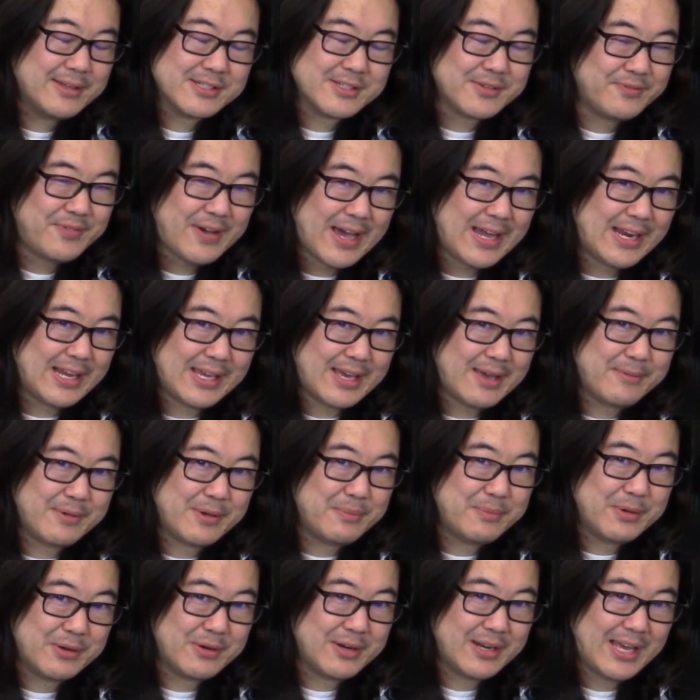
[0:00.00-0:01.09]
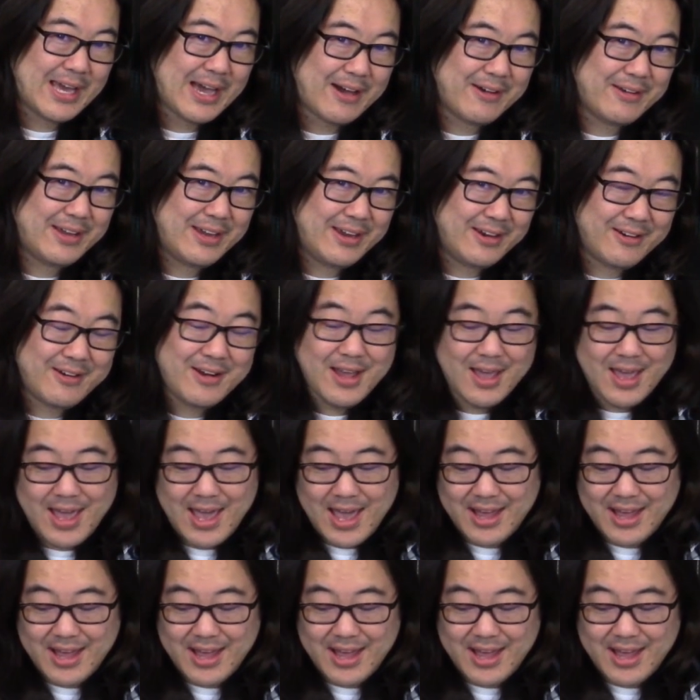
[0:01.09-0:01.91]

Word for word: there's a fighting game community out here.